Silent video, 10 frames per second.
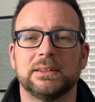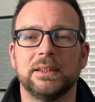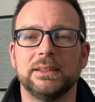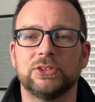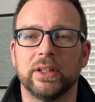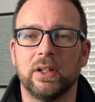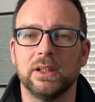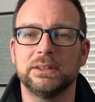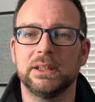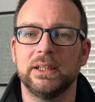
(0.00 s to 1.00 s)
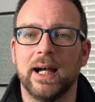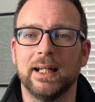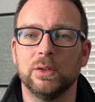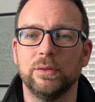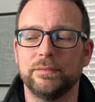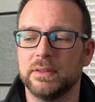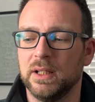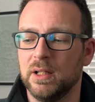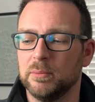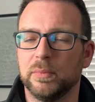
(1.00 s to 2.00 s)
to the Trekology Aloft,
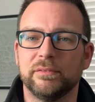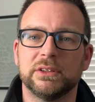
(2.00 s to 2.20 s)
but for